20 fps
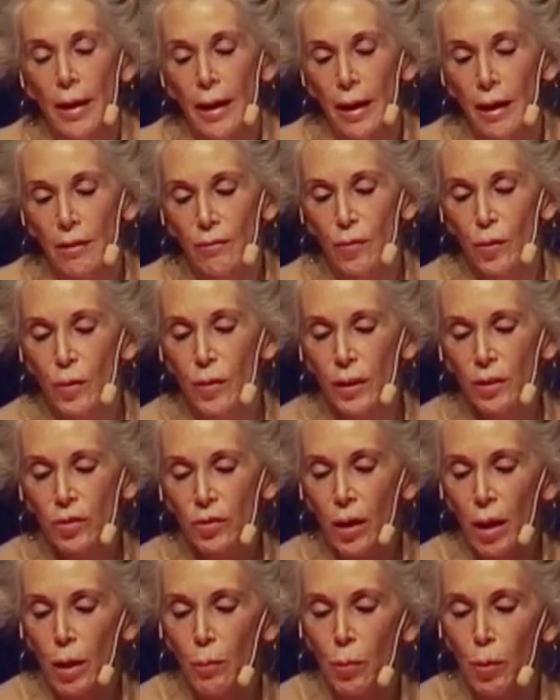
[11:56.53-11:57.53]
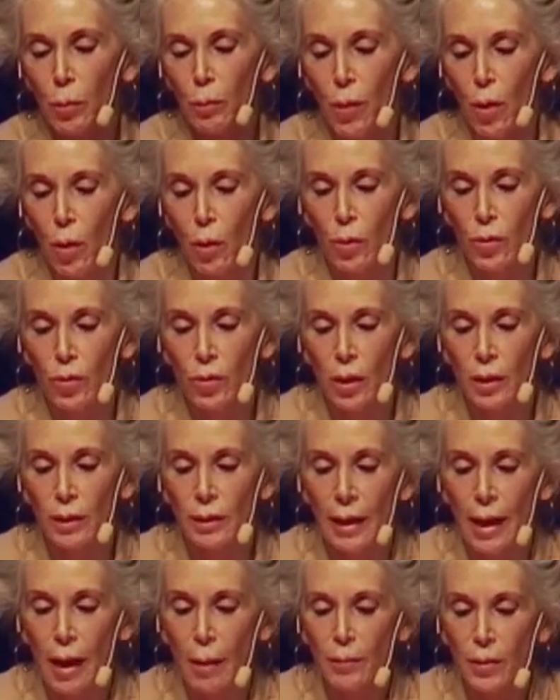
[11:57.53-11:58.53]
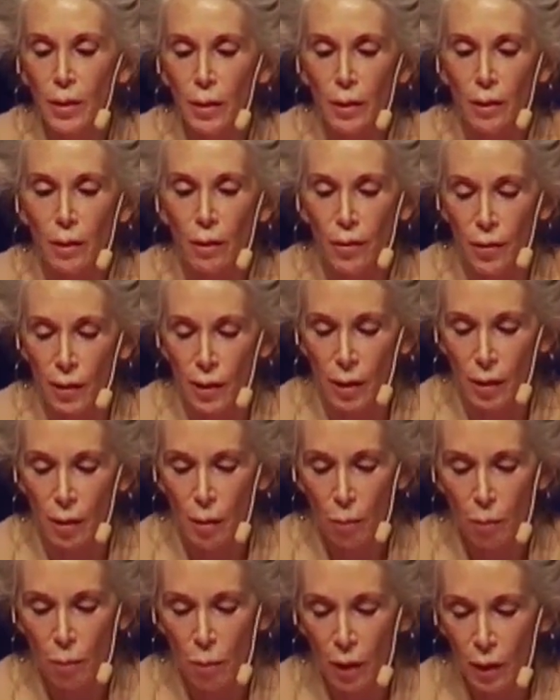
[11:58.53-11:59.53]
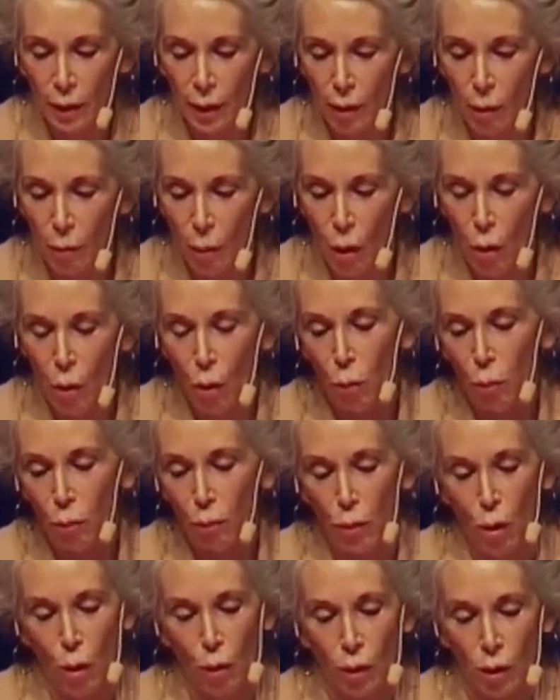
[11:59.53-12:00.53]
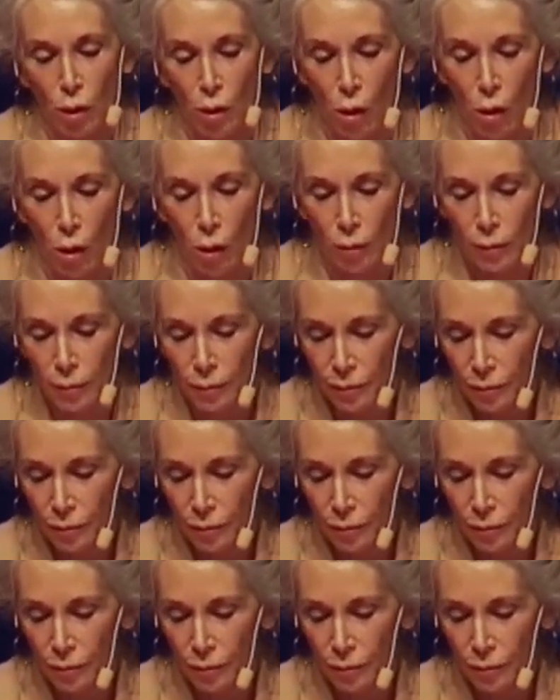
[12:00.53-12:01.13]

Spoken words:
And for this, I propose adapting the Palermo Protocol.